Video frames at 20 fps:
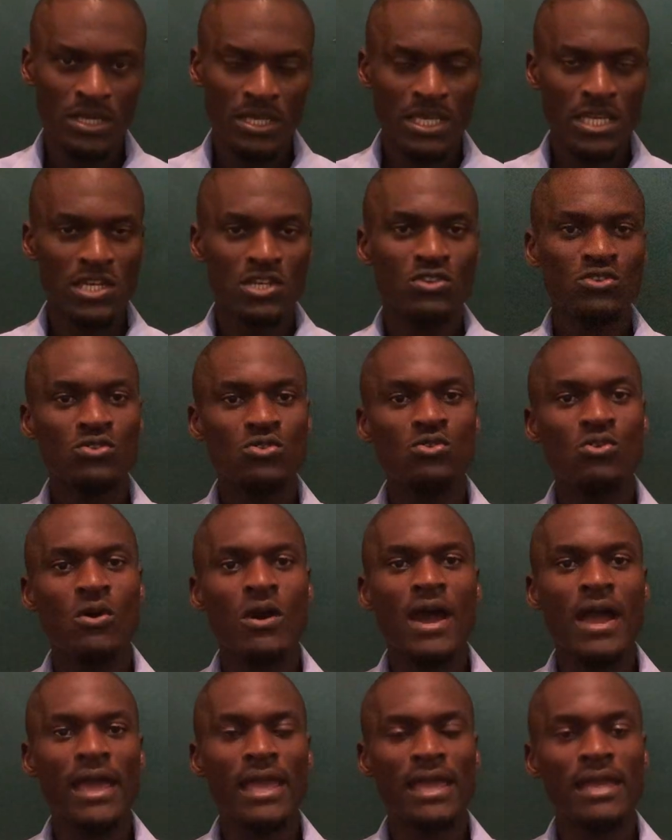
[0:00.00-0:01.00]
Can you go
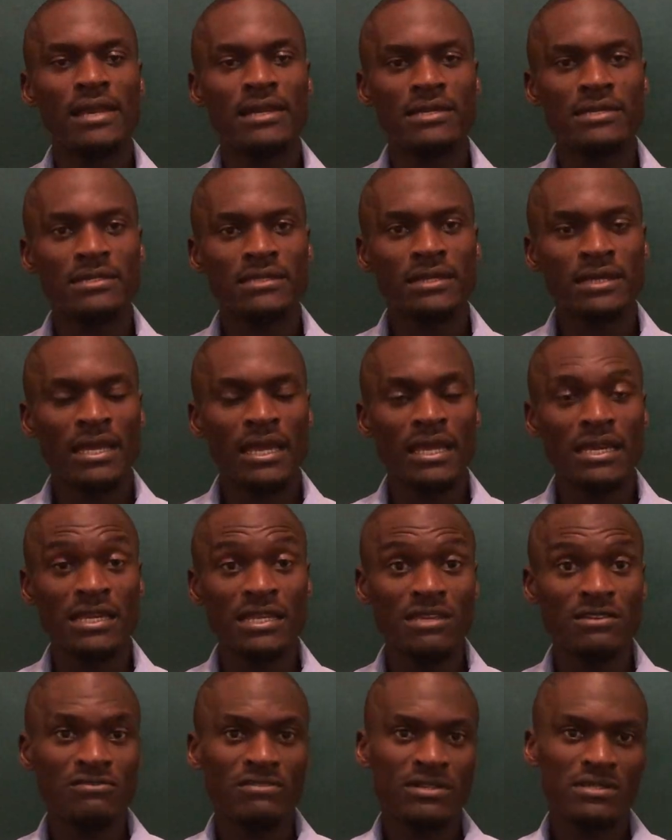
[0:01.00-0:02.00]
ahead
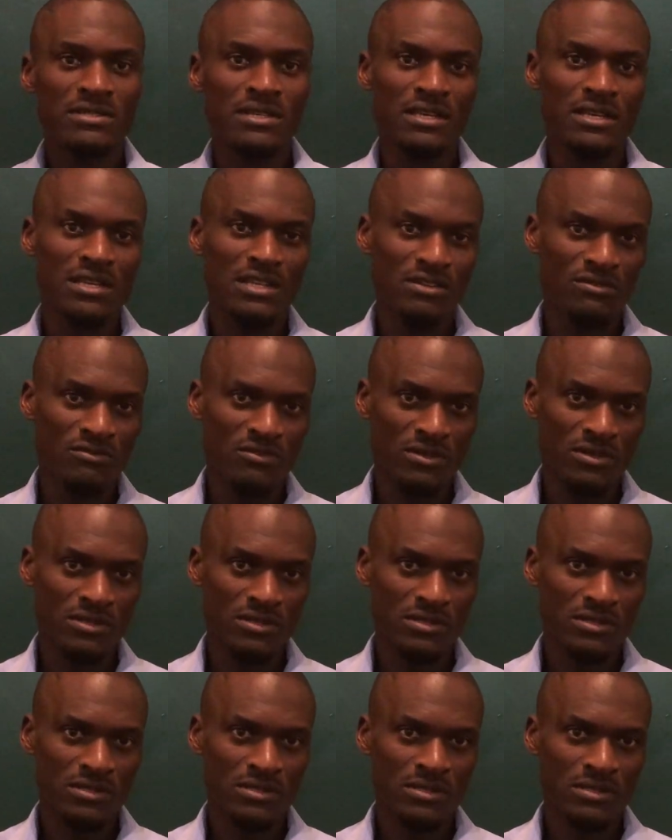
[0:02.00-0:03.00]
and give us an
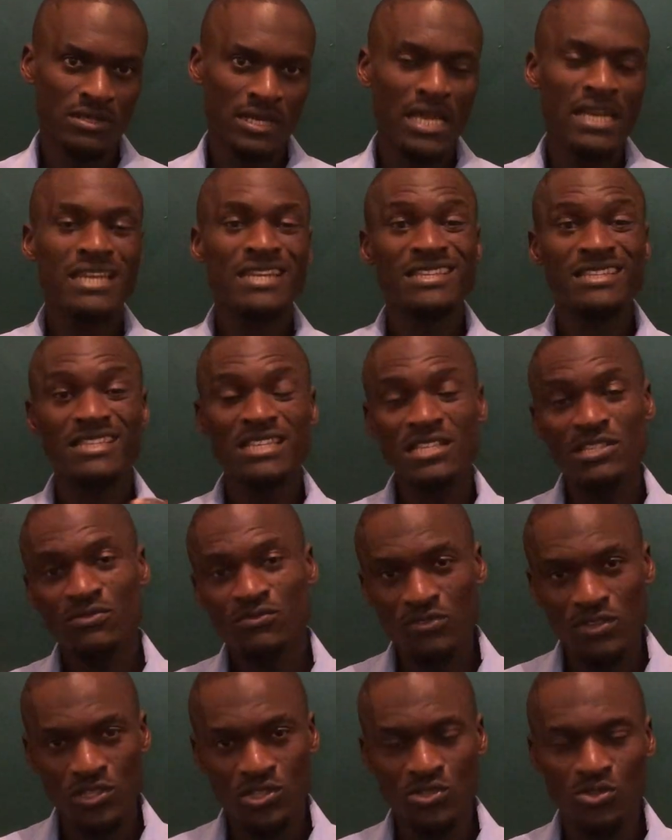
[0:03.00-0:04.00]
invoice? And in this
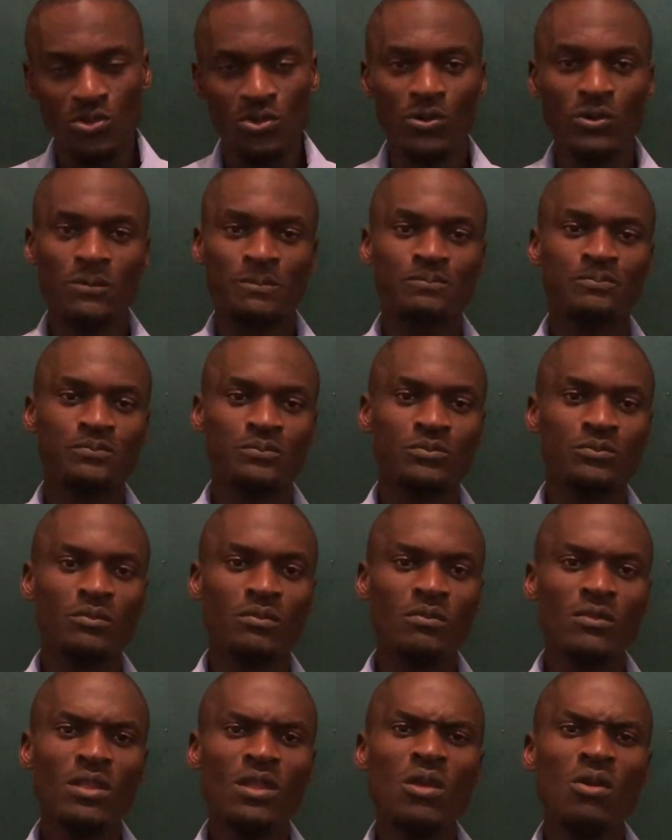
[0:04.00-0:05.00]
video,
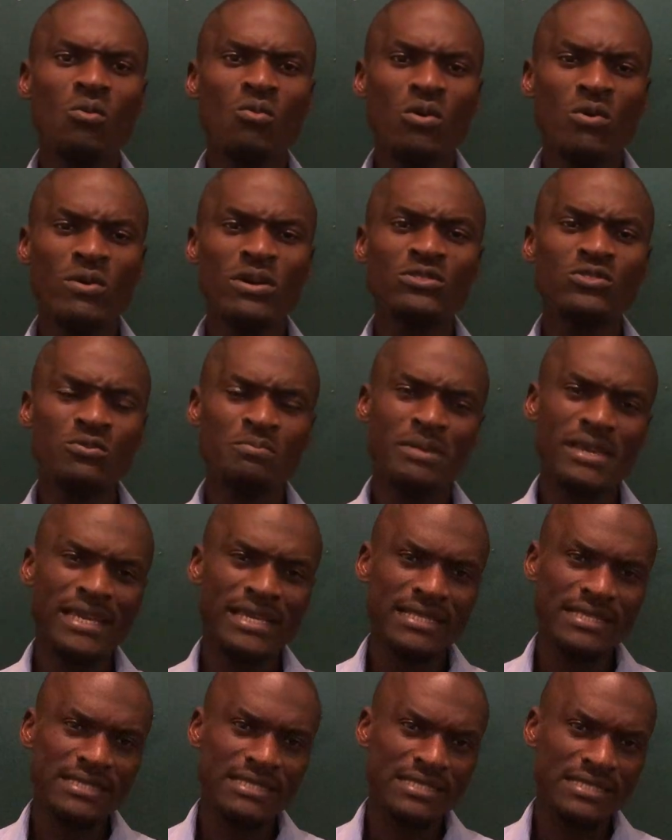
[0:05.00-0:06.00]
we want to make
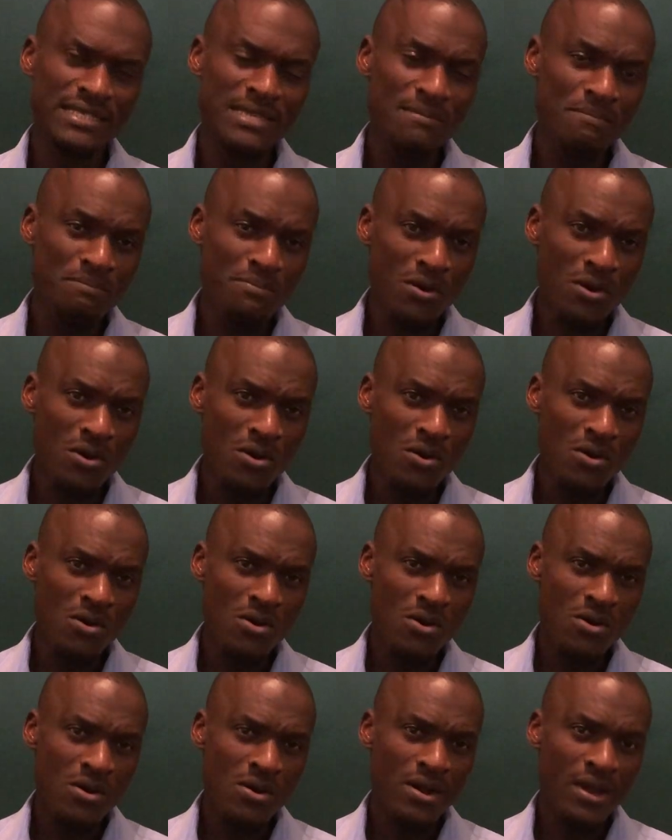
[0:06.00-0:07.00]
it simple
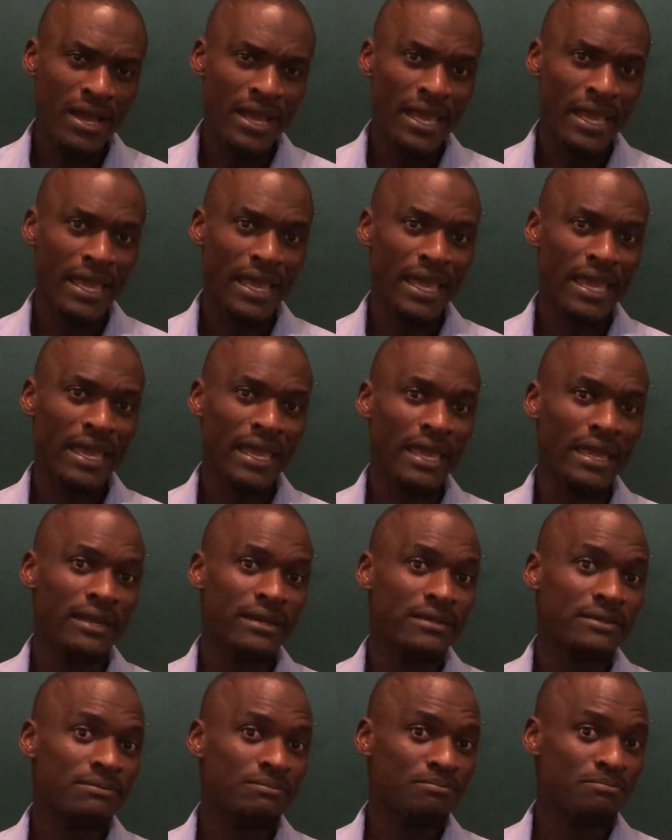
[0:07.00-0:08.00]

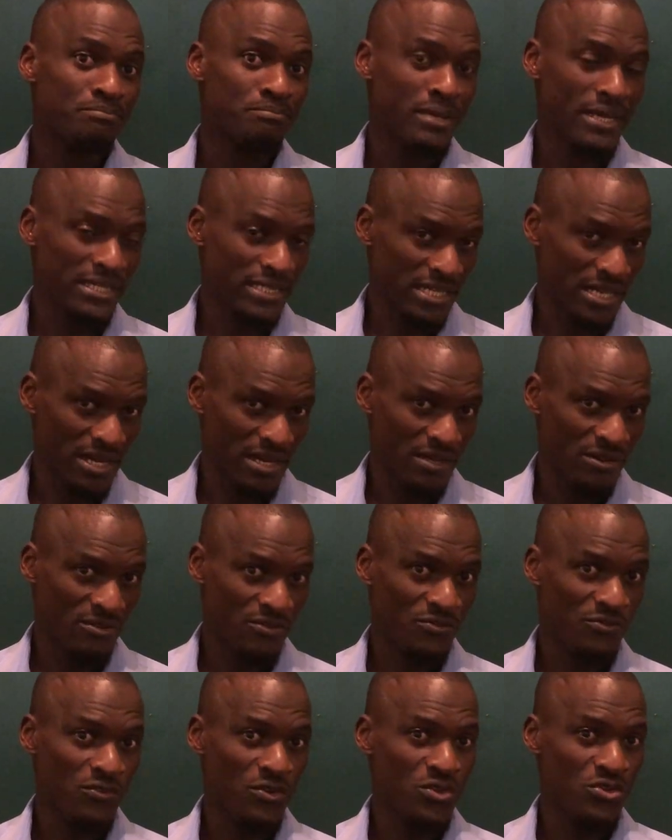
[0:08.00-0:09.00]
and better
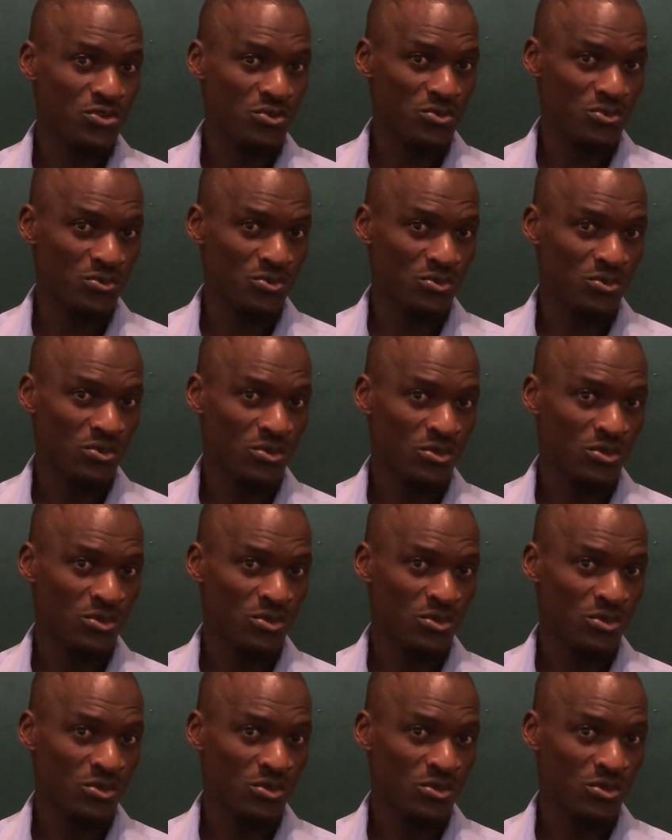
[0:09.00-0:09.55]
for you